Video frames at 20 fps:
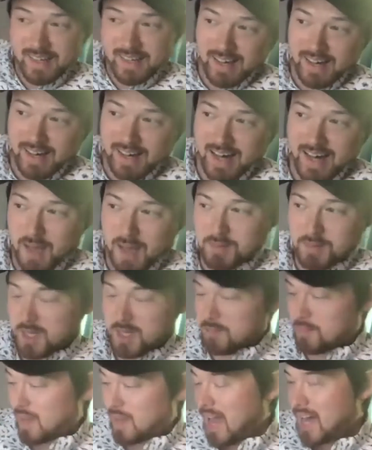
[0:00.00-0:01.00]
I'm
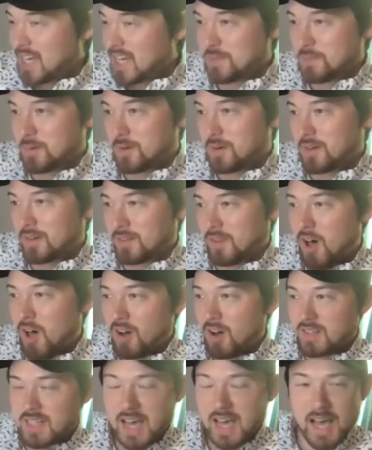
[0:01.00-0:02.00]
Tim Gasper,
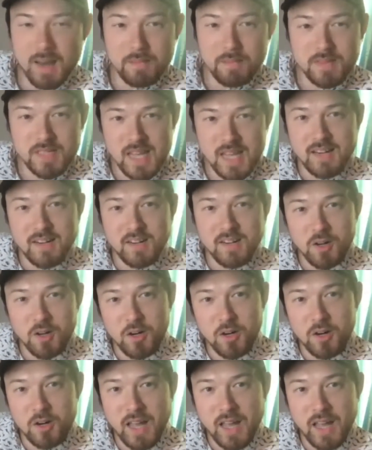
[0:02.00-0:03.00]
longtime data
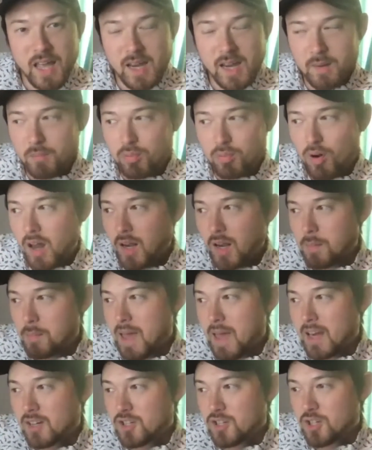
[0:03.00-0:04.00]
nerd and product
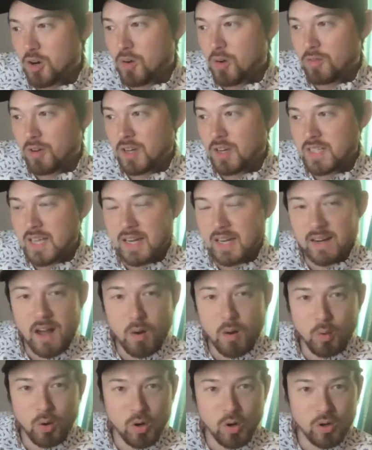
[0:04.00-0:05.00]
manager over at
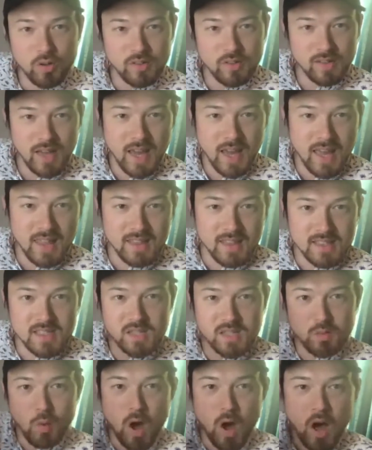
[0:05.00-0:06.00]
data.world, and this
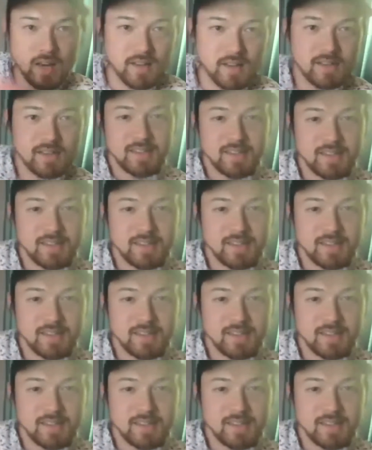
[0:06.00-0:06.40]
is Juan.